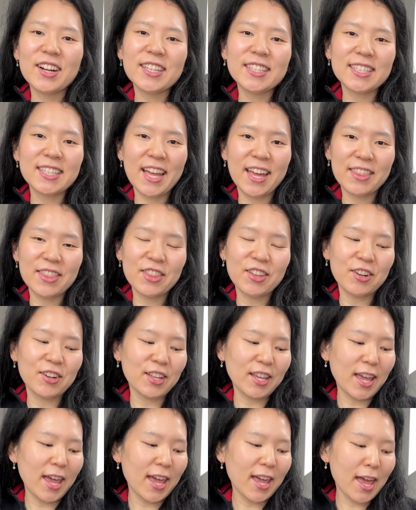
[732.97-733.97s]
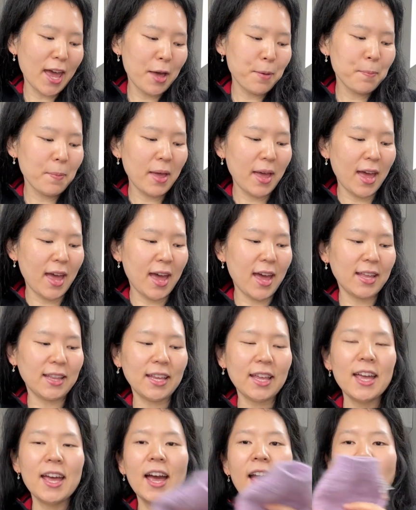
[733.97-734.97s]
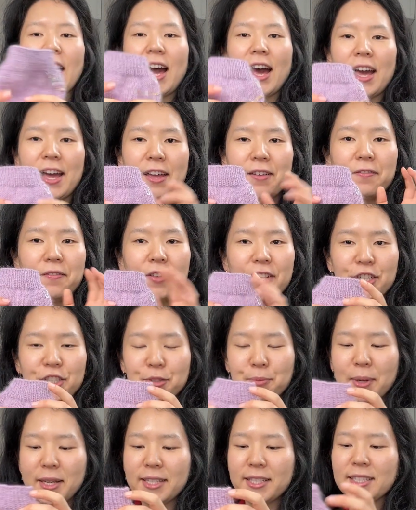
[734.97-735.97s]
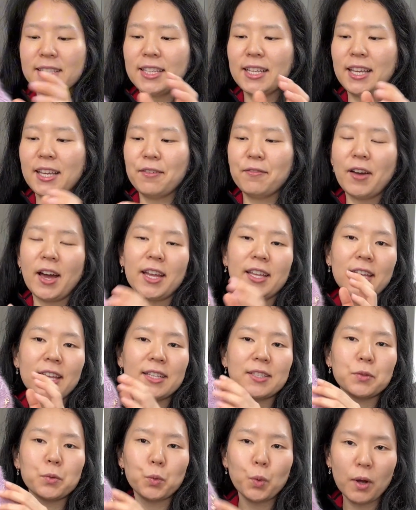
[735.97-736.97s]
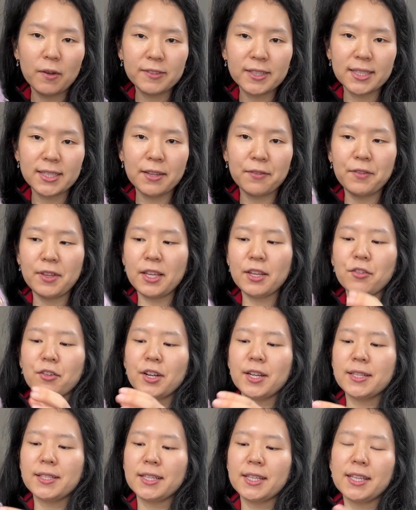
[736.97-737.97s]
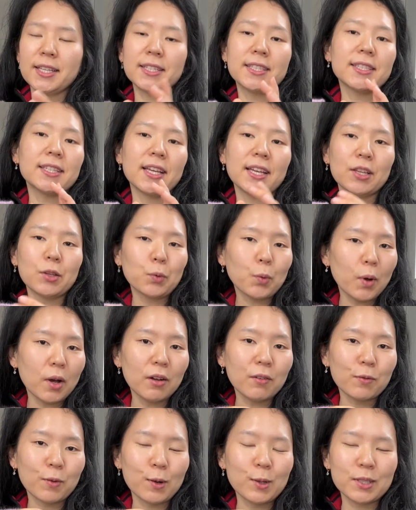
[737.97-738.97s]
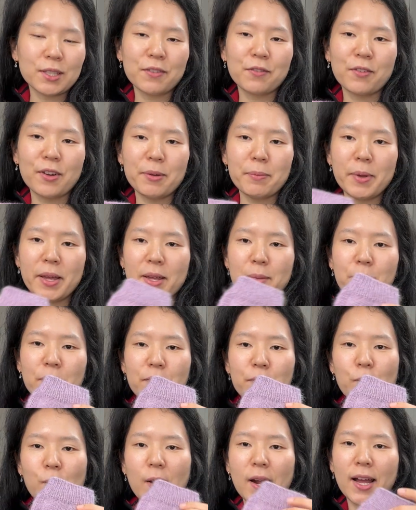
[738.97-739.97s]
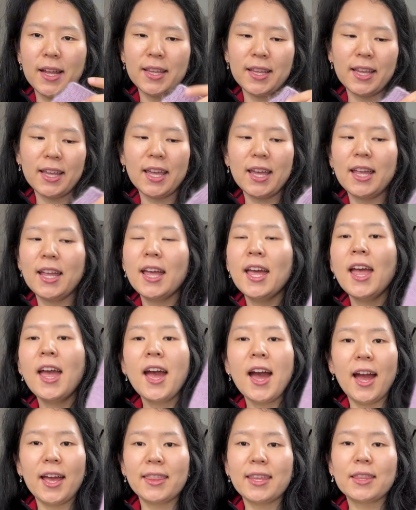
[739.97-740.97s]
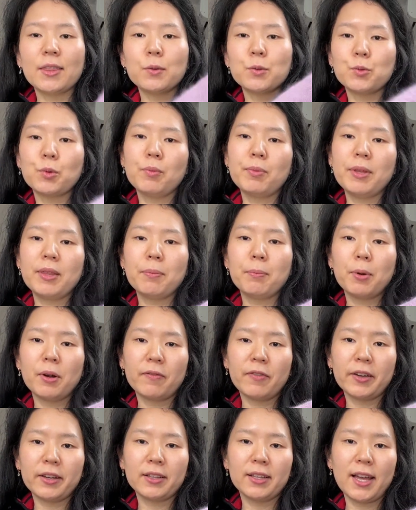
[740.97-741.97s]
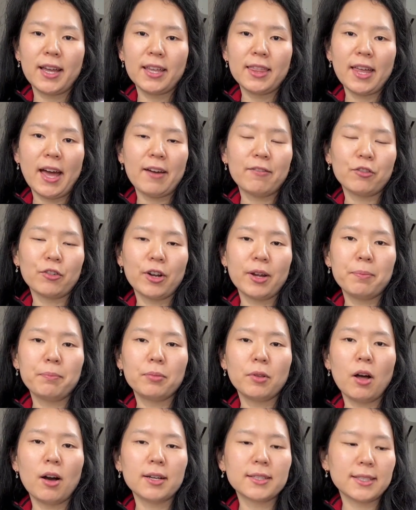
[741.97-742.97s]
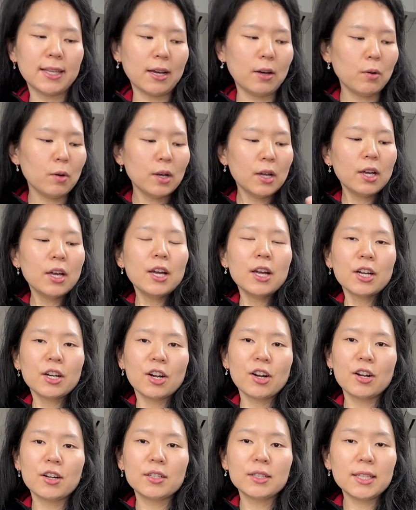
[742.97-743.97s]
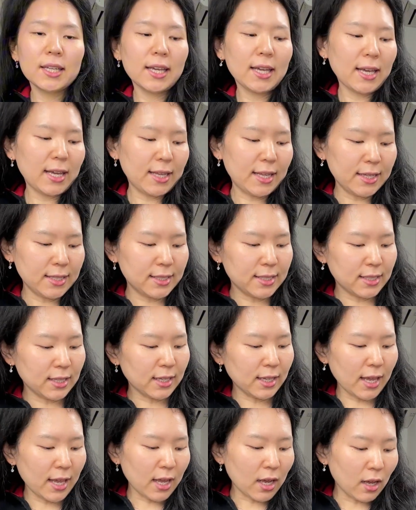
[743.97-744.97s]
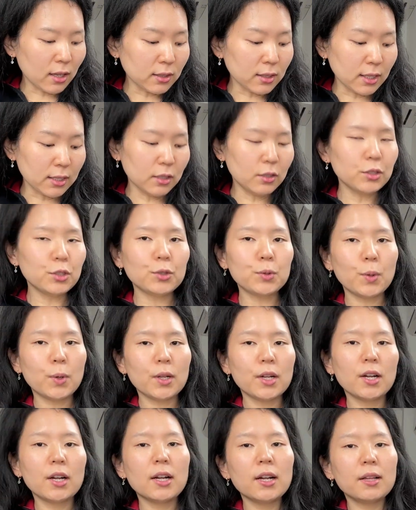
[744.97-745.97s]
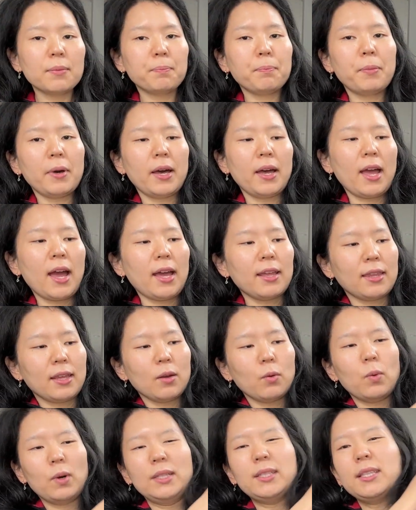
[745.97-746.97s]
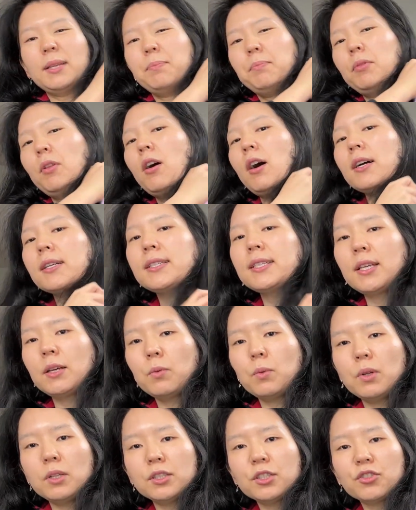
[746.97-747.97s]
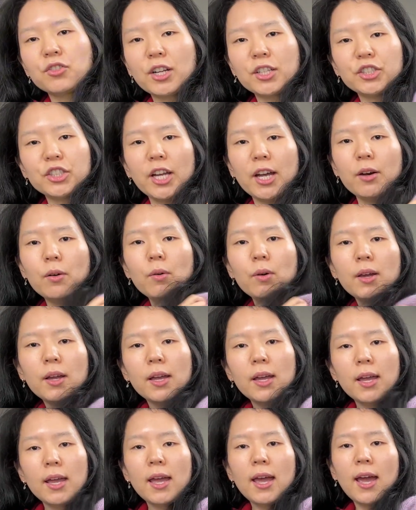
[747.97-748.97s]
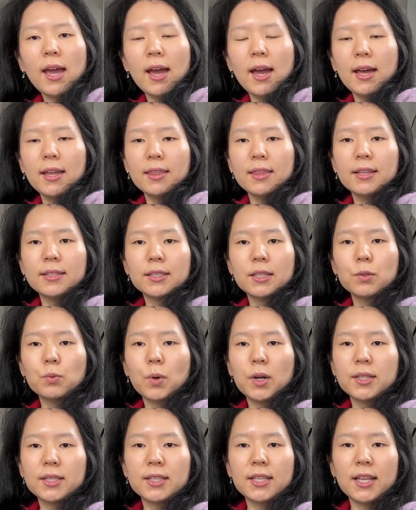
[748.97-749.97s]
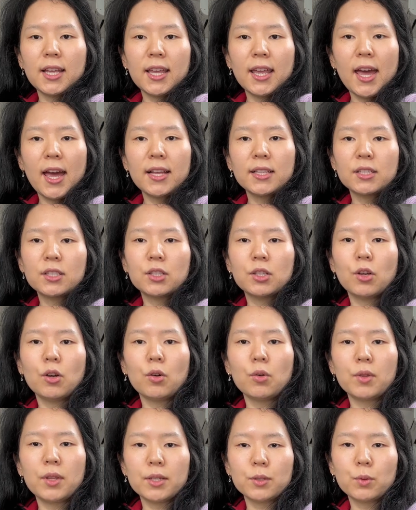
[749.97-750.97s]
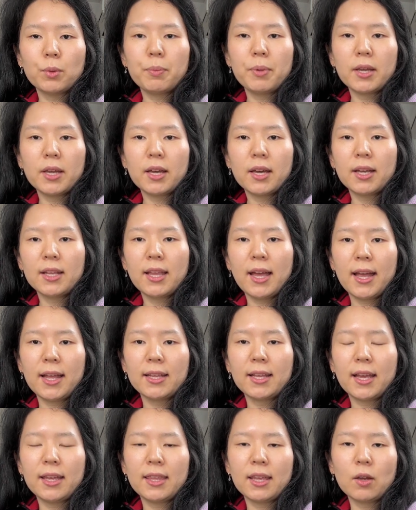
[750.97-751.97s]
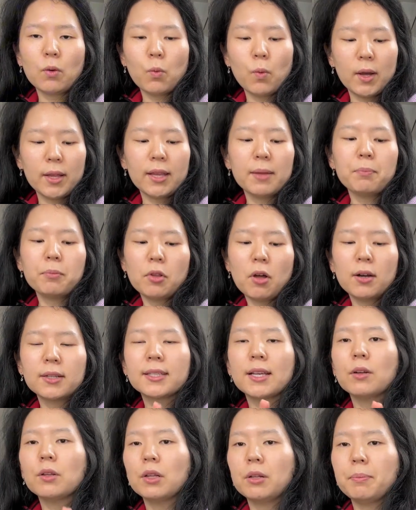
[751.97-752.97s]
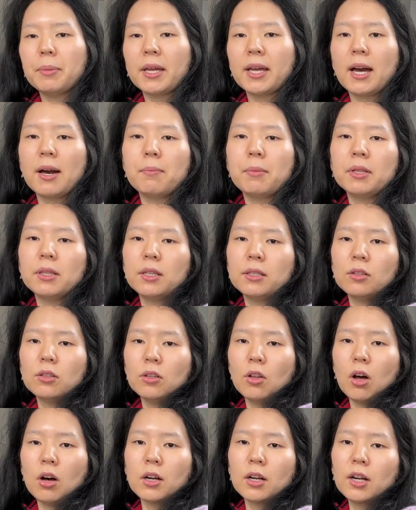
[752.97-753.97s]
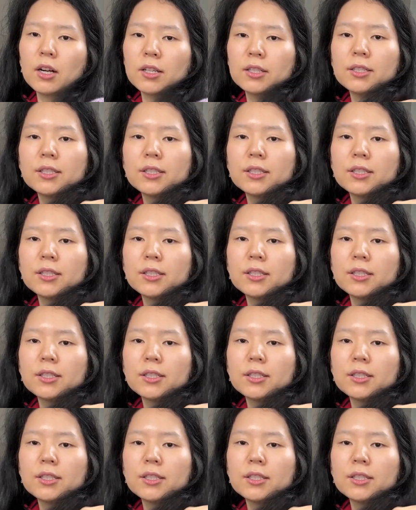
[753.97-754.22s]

It's 10:30 a.m. and I finished my sleeve. I did 12 sets of decreases, did 12 rows of ribbing before ending it. I think this will be the perfect length after it blocks out. Currently, it is looking a little shorter, but I think once it blocks, it will stretch out. And this is where it's sitting at. So this will be good. And I think when it blocks out, it'll become a little longer.